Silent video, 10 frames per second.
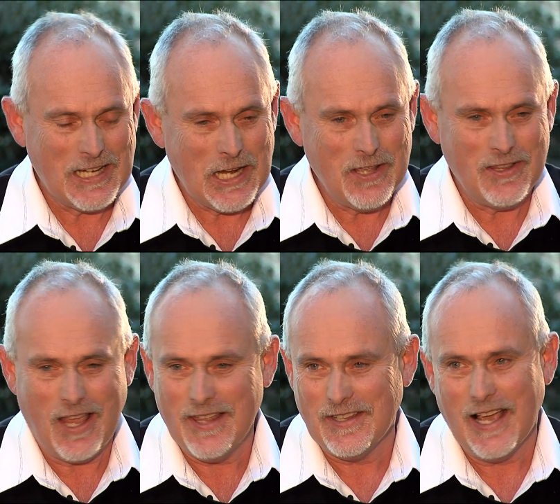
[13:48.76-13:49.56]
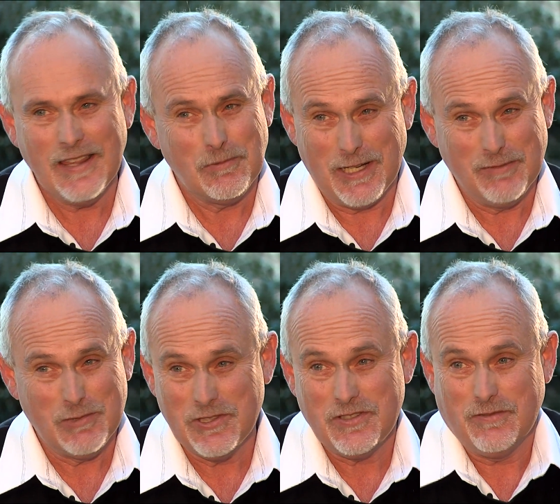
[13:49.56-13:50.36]
the other one
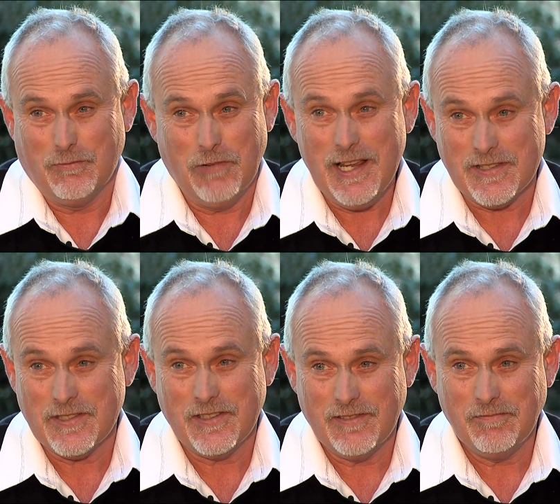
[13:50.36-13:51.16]
was rest.